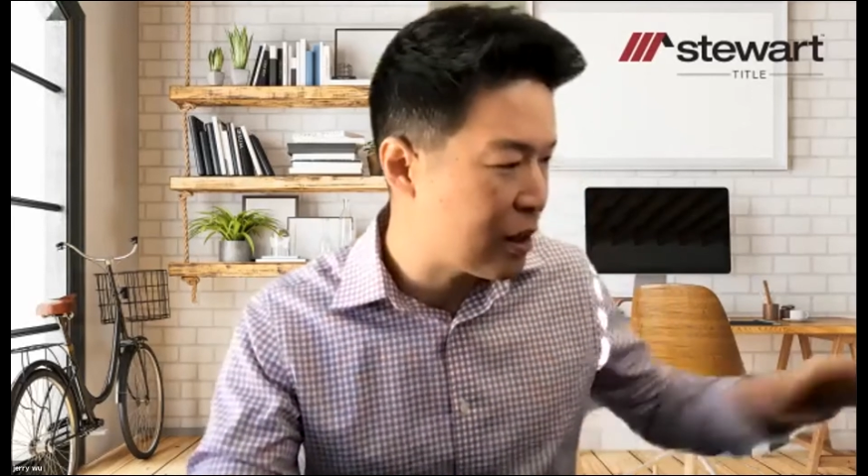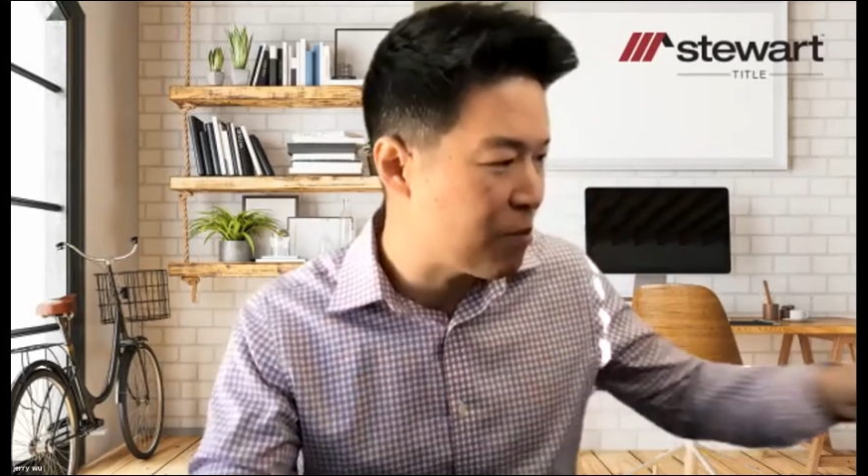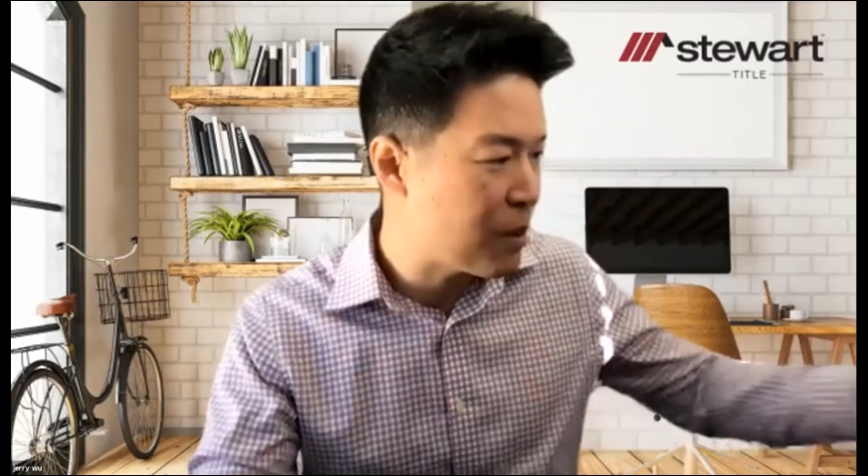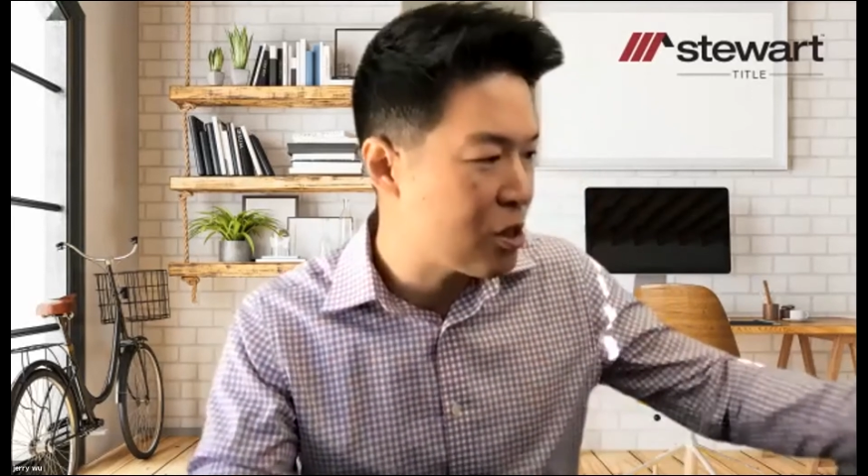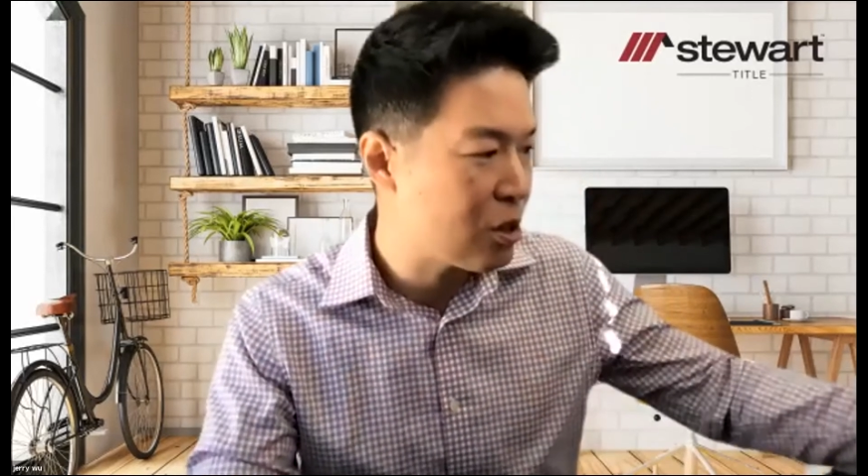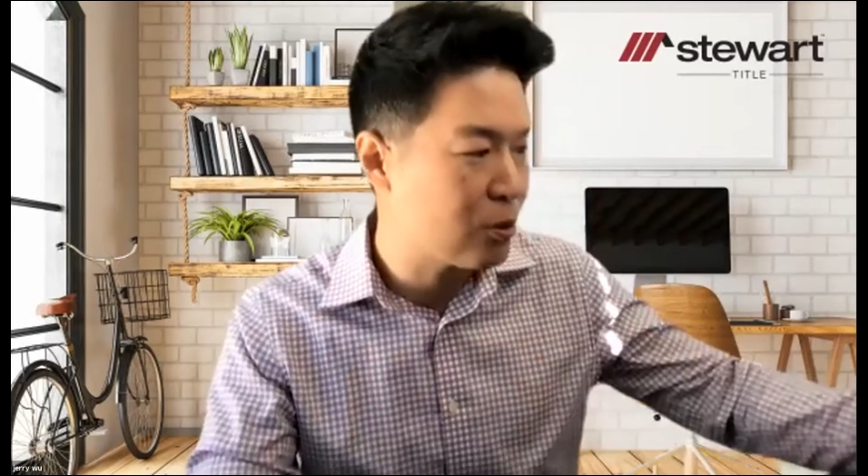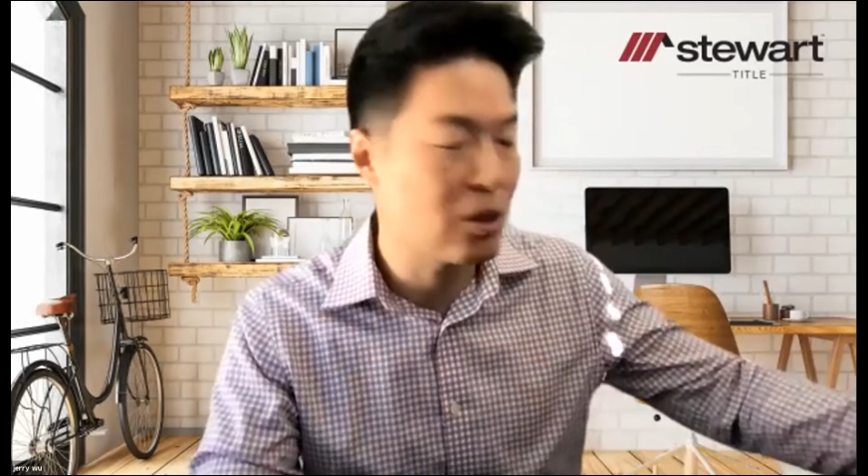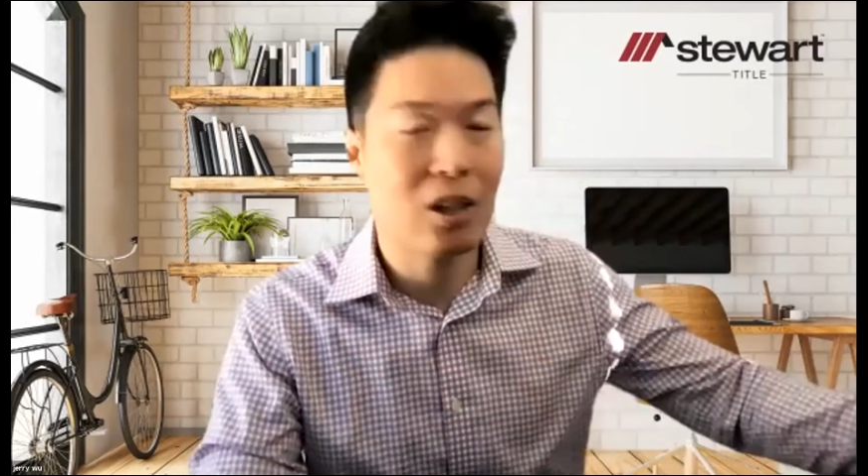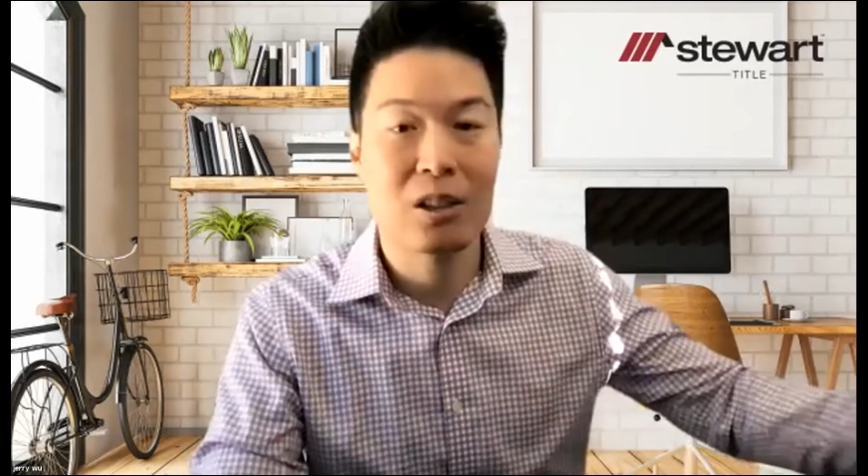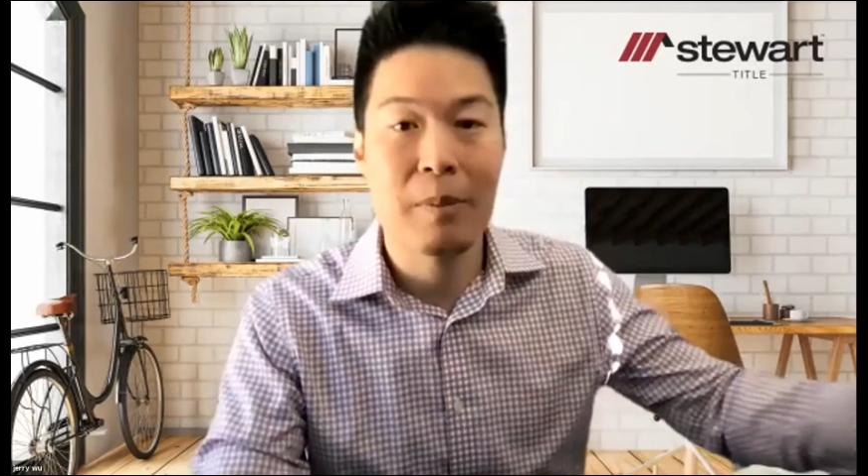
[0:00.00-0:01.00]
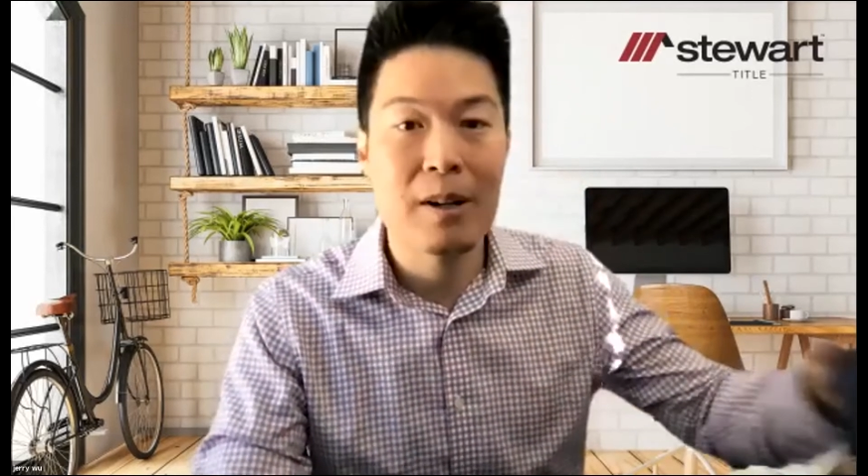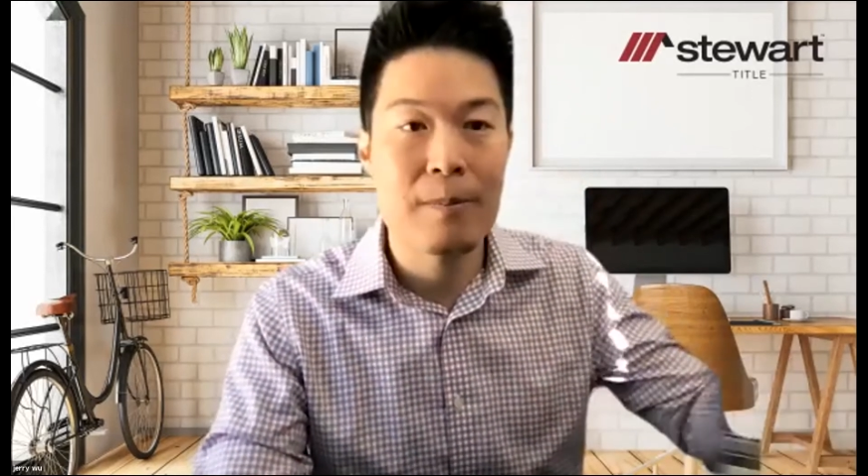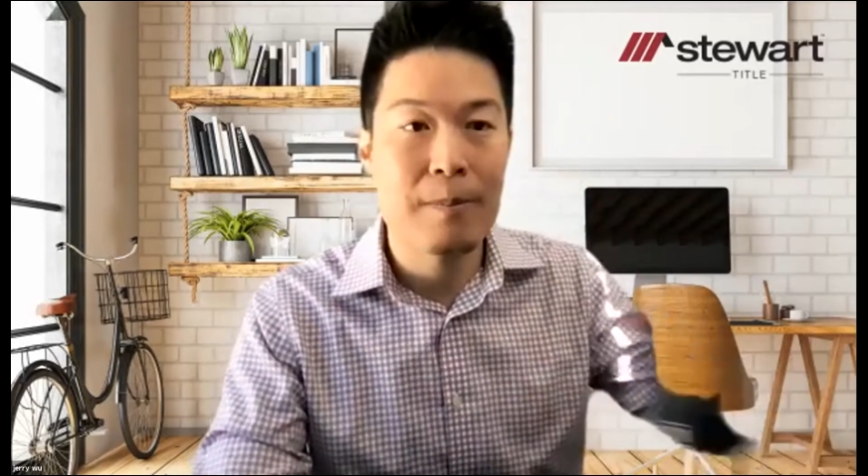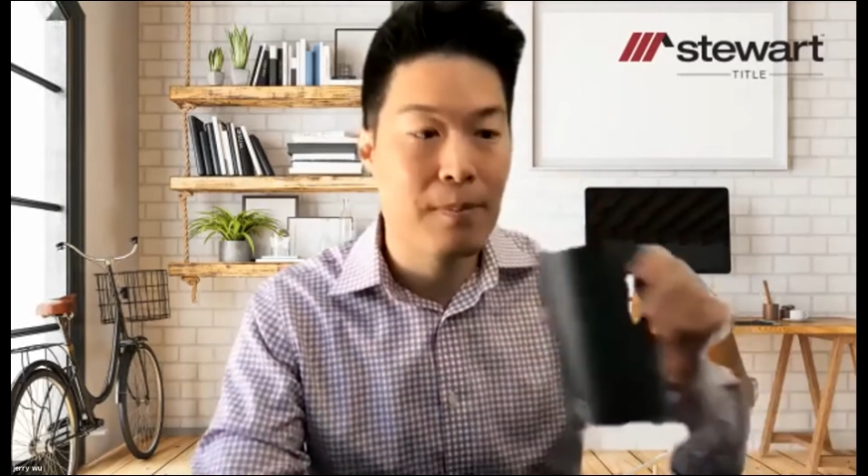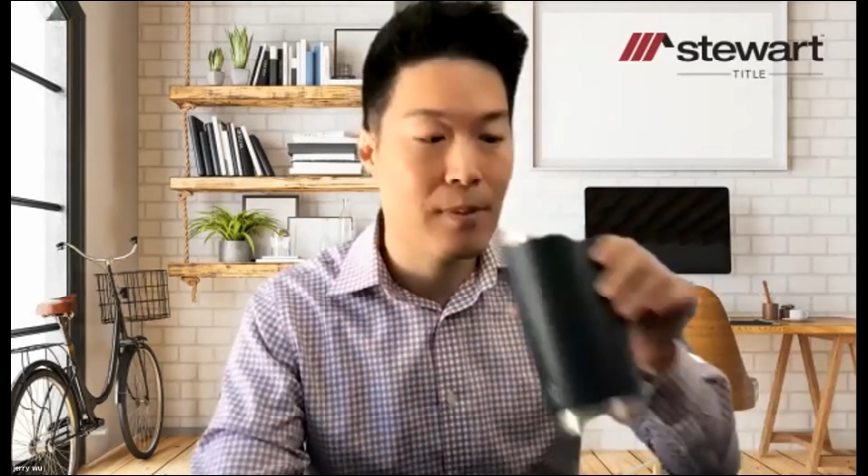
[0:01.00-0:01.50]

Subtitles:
I've mentioned or talked about?